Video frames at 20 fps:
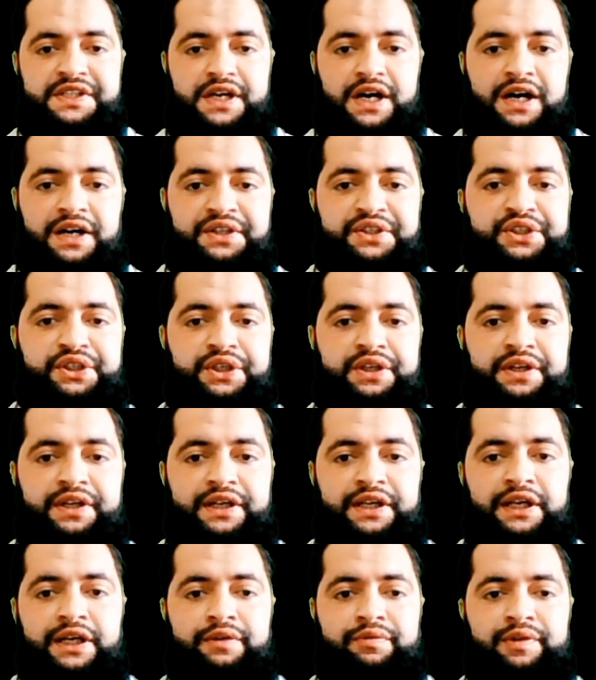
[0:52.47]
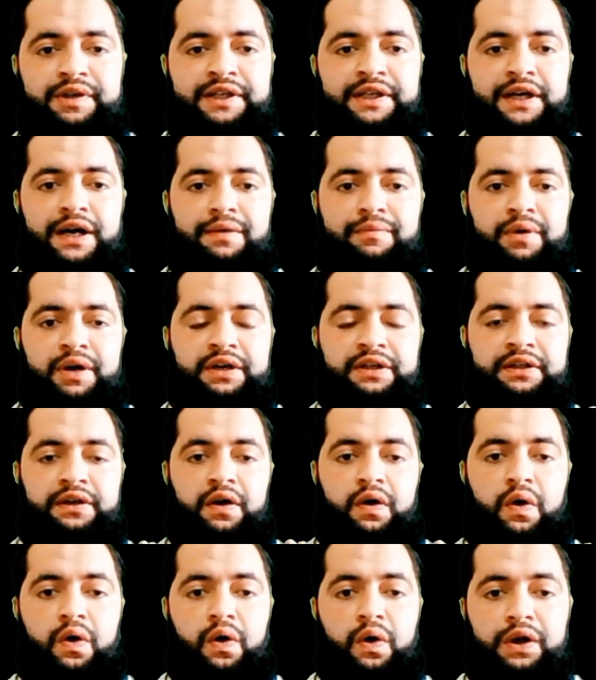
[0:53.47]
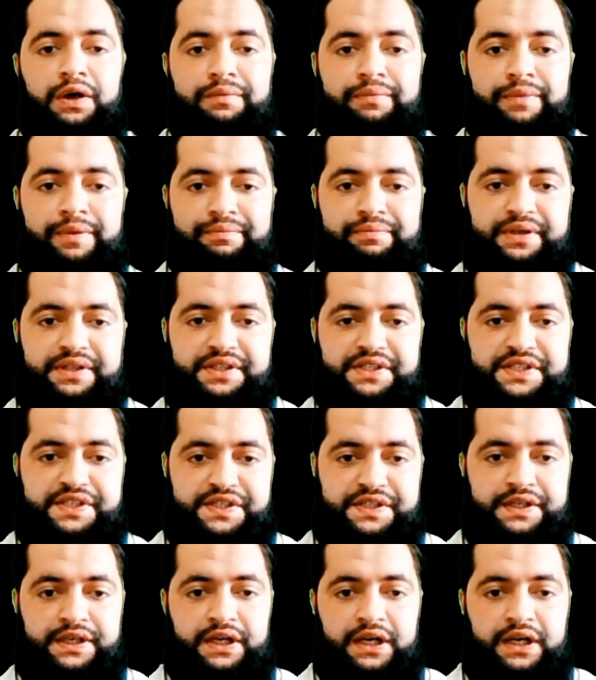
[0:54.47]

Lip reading: are shared equally among all members.